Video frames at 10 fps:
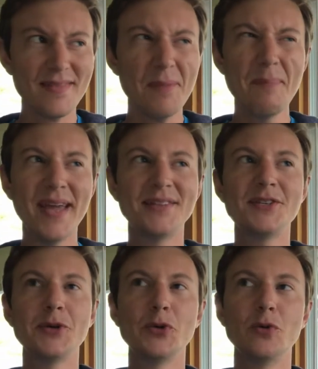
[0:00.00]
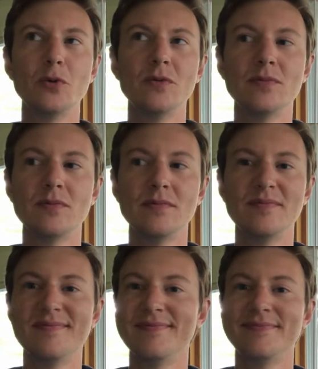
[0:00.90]
made two
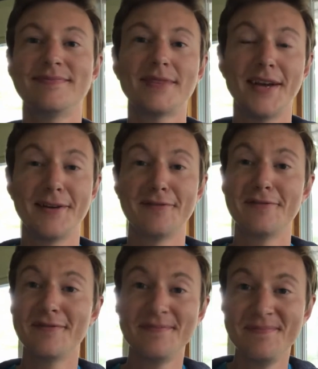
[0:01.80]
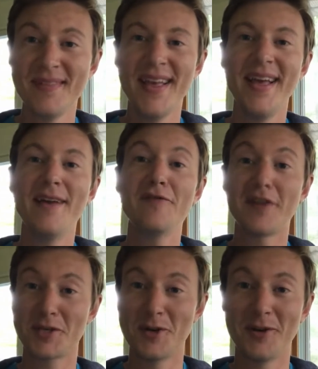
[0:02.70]
kind of
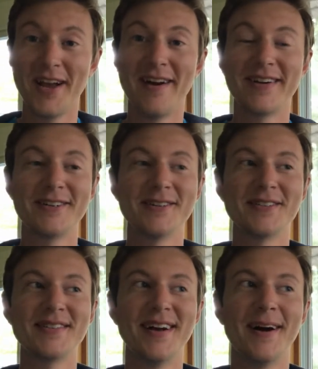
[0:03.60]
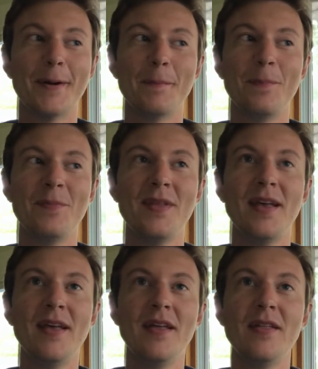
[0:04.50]
fictional characters.
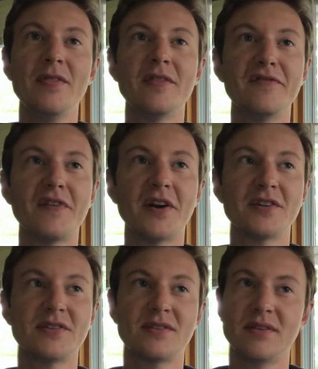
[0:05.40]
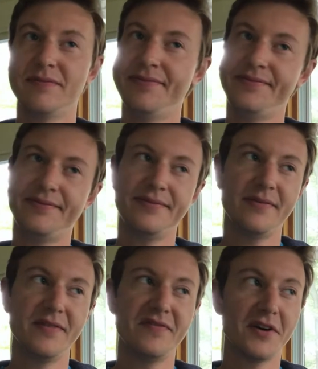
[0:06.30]
The first
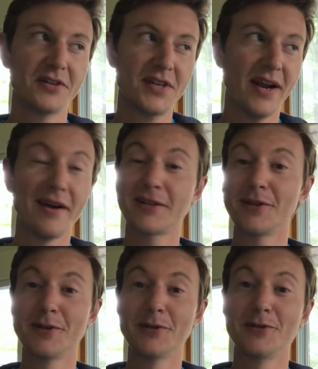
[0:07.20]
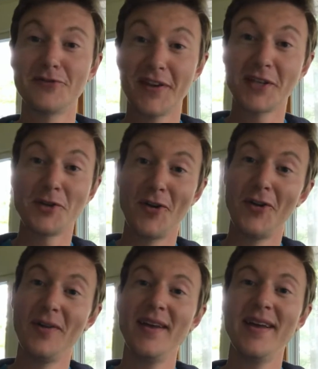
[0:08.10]
character who's
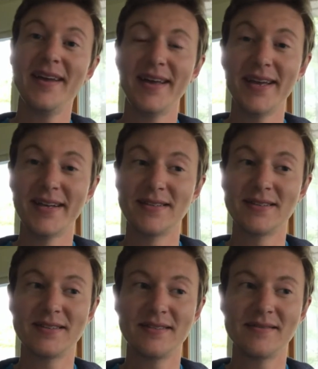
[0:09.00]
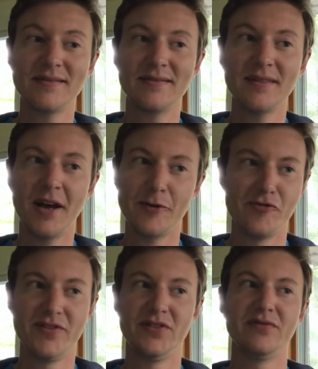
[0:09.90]
fictional is
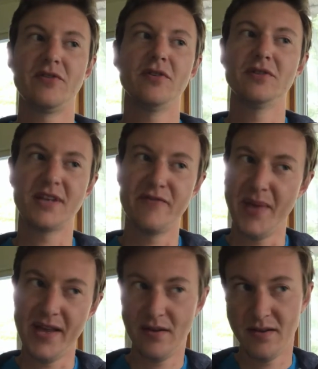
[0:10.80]
hundreds of girls I've met.